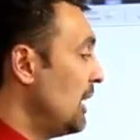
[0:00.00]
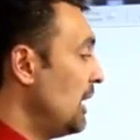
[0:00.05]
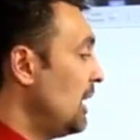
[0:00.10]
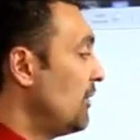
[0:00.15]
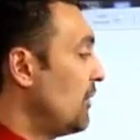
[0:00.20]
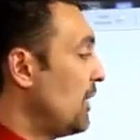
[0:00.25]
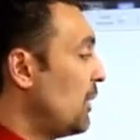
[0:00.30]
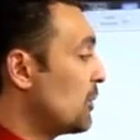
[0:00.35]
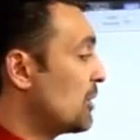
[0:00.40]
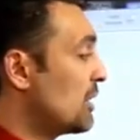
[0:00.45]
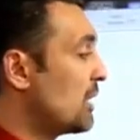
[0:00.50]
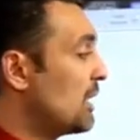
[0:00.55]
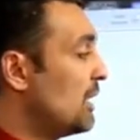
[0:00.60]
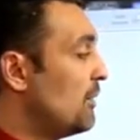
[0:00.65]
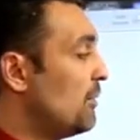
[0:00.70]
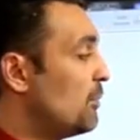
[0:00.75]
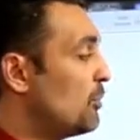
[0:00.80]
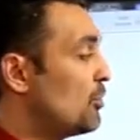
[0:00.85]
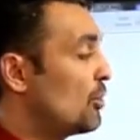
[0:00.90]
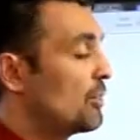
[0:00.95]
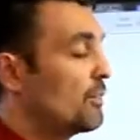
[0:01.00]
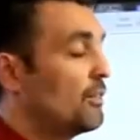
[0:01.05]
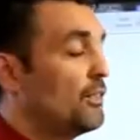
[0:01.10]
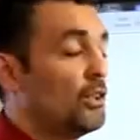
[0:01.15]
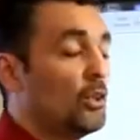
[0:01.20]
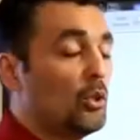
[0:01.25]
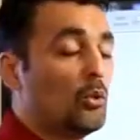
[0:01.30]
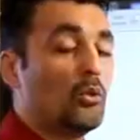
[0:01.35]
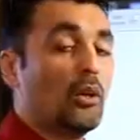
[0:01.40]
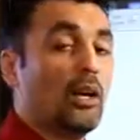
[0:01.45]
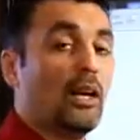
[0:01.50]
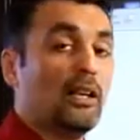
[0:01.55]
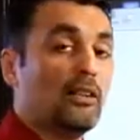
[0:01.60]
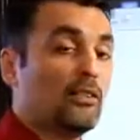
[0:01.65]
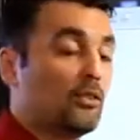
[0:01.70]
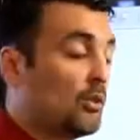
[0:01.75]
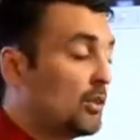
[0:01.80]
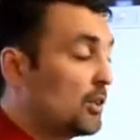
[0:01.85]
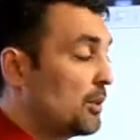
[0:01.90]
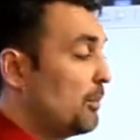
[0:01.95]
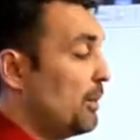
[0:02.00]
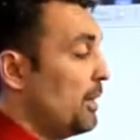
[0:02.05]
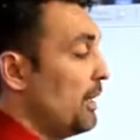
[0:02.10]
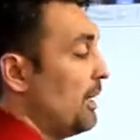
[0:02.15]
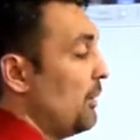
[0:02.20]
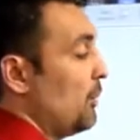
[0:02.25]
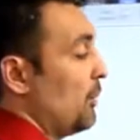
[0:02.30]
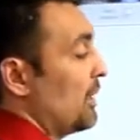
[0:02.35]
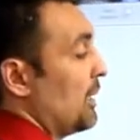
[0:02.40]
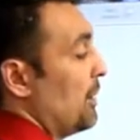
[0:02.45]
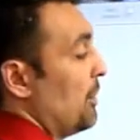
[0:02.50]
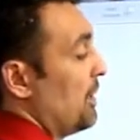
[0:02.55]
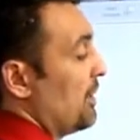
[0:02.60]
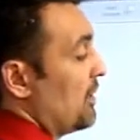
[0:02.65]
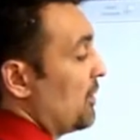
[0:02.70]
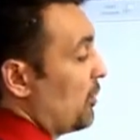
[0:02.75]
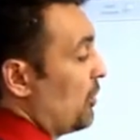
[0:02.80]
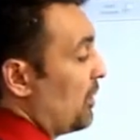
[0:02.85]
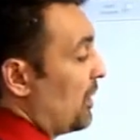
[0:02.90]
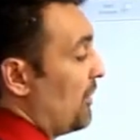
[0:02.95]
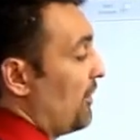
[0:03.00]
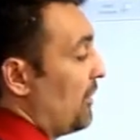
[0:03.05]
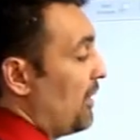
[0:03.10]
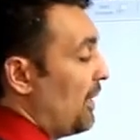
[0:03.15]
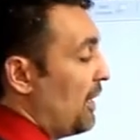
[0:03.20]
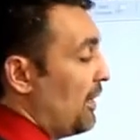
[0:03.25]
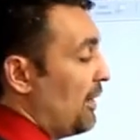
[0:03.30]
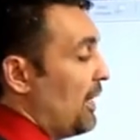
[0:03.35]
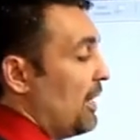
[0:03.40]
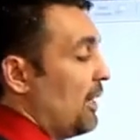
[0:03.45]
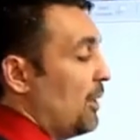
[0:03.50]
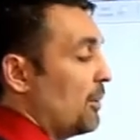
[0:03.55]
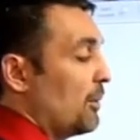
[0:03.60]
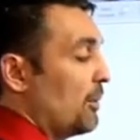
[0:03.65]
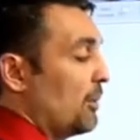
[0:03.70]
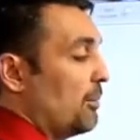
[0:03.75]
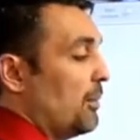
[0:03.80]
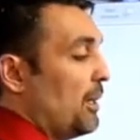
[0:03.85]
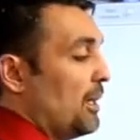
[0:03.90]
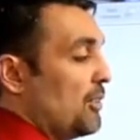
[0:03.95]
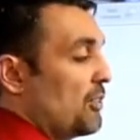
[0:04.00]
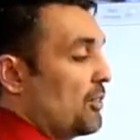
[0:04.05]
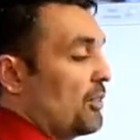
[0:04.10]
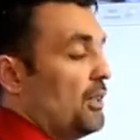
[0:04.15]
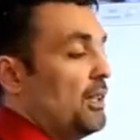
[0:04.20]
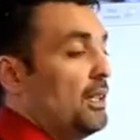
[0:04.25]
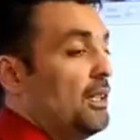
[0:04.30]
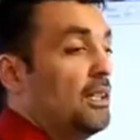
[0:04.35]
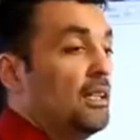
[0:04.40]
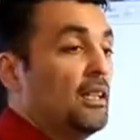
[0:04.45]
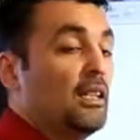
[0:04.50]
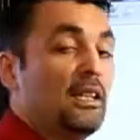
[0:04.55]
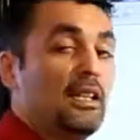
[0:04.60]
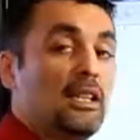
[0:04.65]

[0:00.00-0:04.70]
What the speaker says: If I was to give him just view rights, ultimately what that means is whatever I write on my screen,